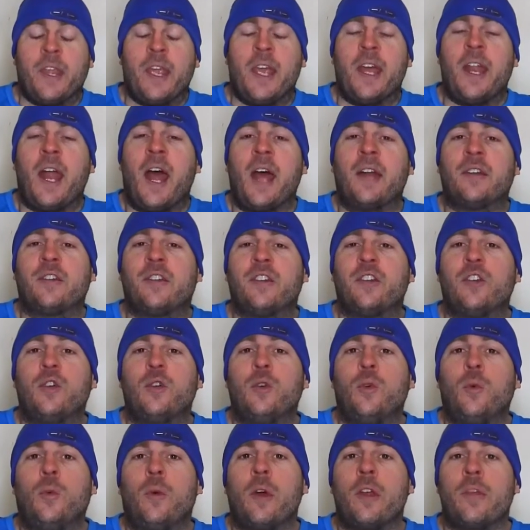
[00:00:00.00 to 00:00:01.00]
It has to
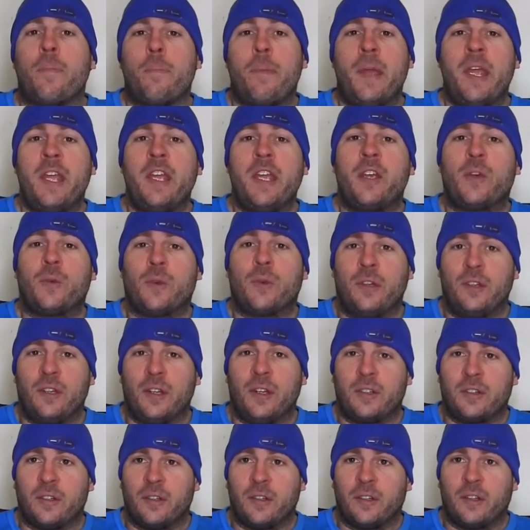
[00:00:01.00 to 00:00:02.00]
do with peak
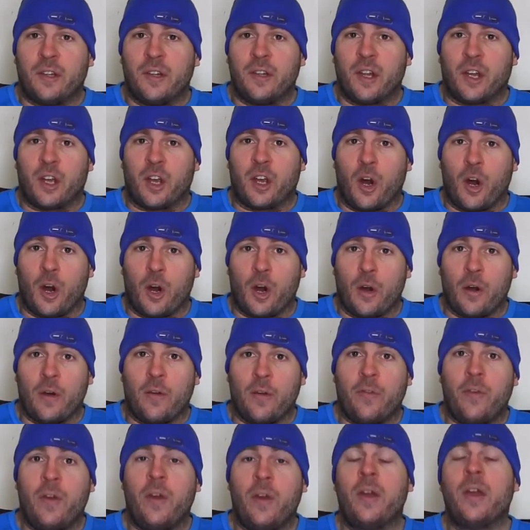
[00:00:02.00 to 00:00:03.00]
resistance in the
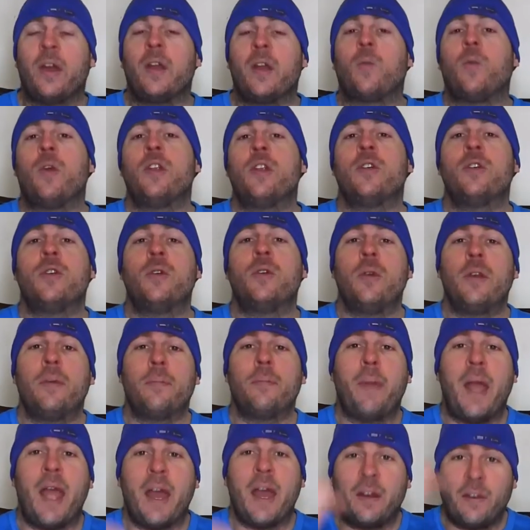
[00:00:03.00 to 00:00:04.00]
curve. And when you're
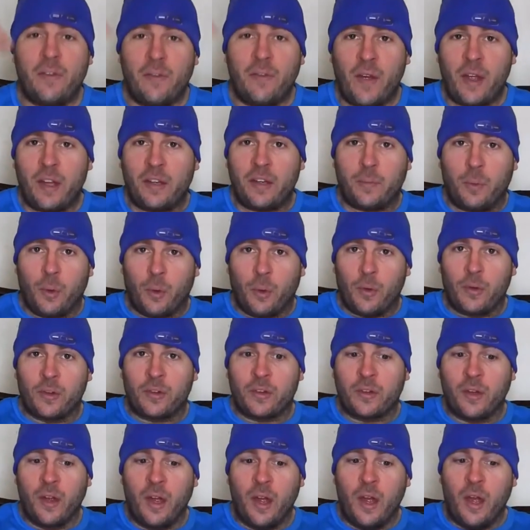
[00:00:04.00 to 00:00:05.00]
doing band face
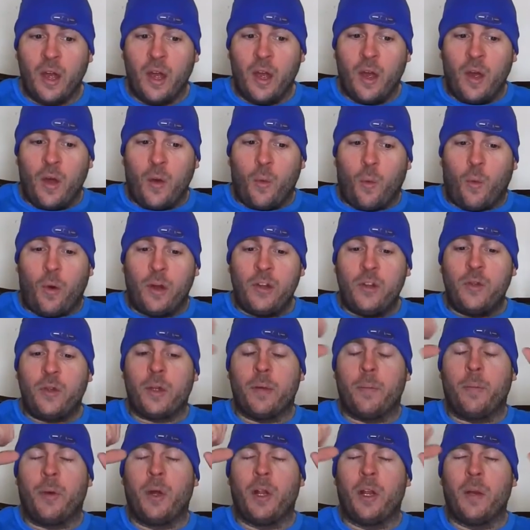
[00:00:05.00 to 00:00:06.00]
pulls, one, you
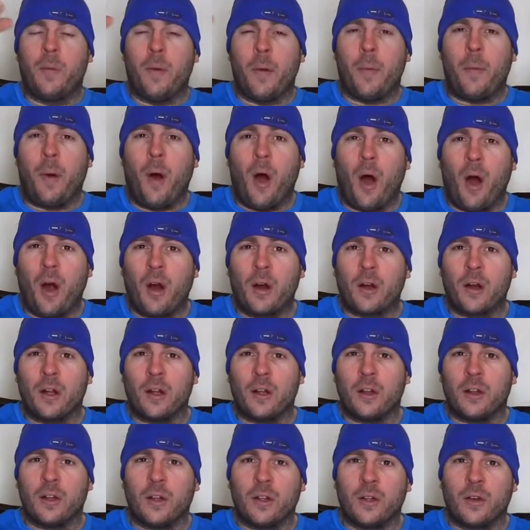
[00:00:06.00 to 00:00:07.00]
can pull them apart a
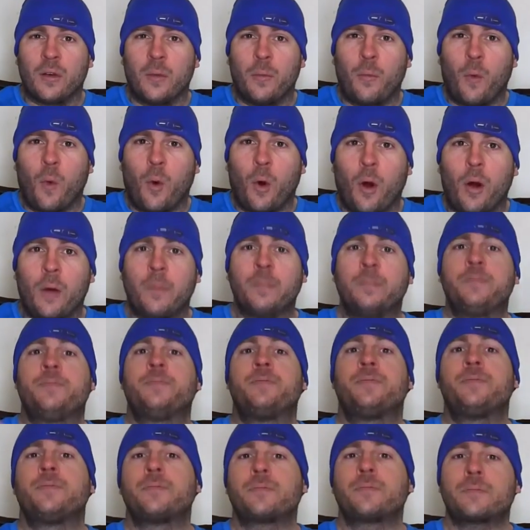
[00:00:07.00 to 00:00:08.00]
little more
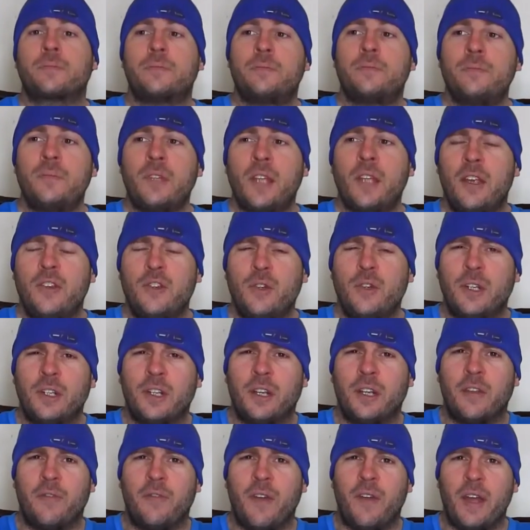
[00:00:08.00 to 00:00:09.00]
as you
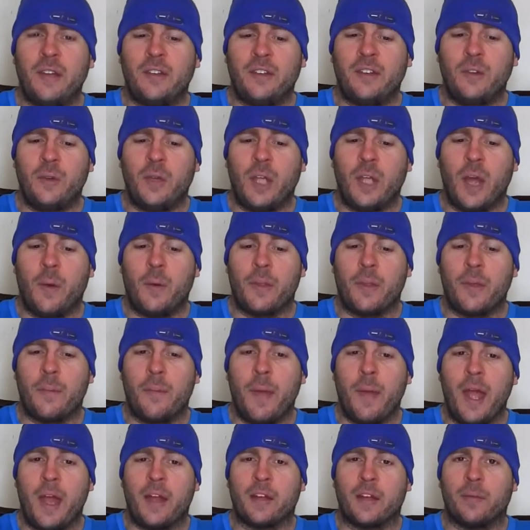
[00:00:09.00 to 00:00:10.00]
get to the face than you can with the
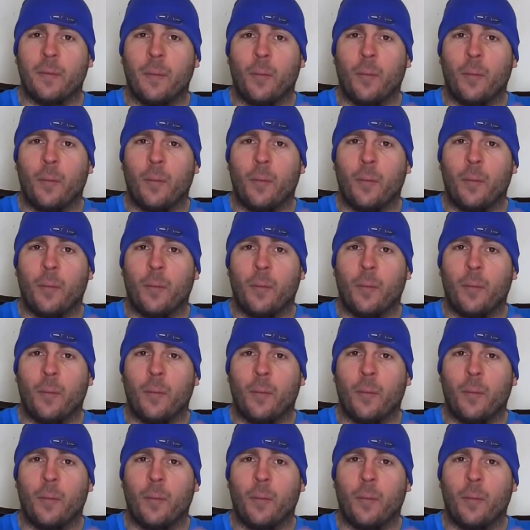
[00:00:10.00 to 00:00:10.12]
bands.